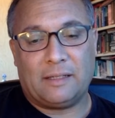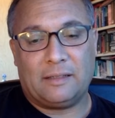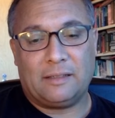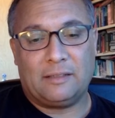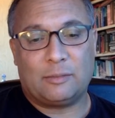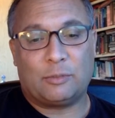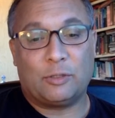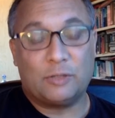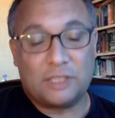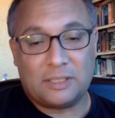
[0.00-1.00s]
these
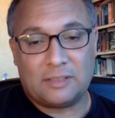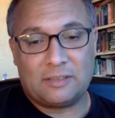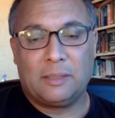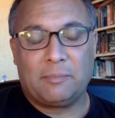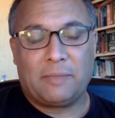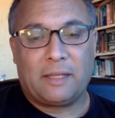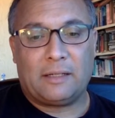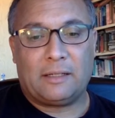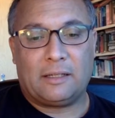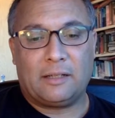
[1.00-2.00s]
approaches.
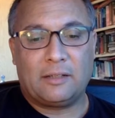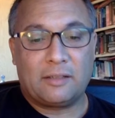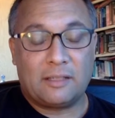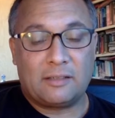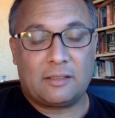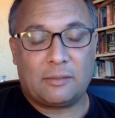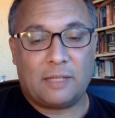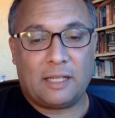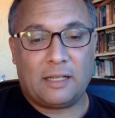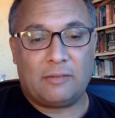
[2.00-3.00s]
Other things that we
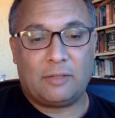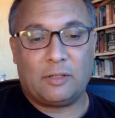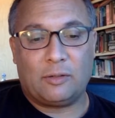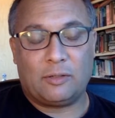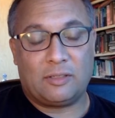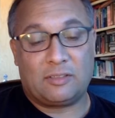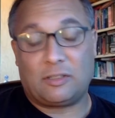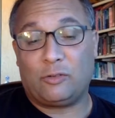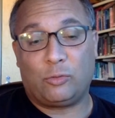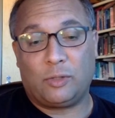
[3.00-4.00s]
have, is
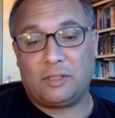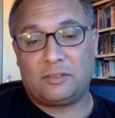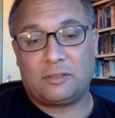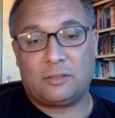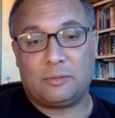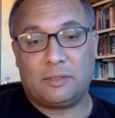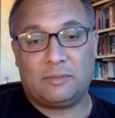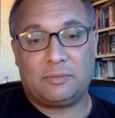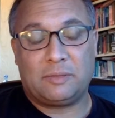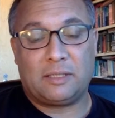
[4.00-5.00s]
software. So we've
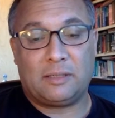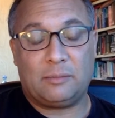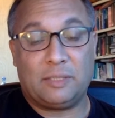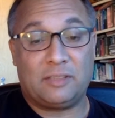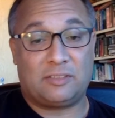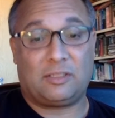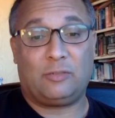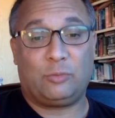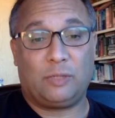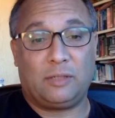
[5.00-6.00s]
built
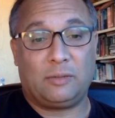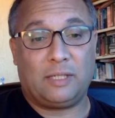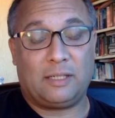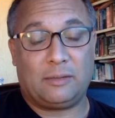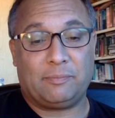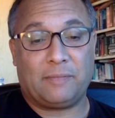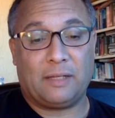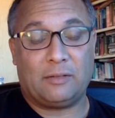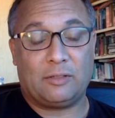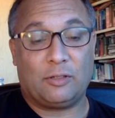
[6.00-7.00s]
software where,
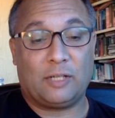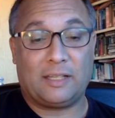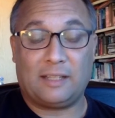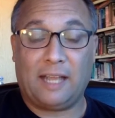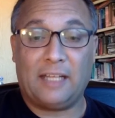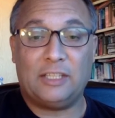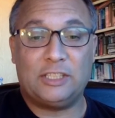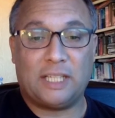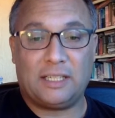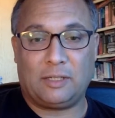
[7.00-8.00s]
to look at the
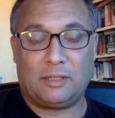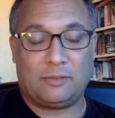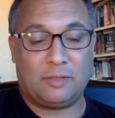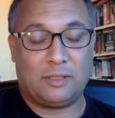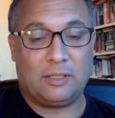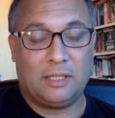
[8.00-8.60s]
energetics of the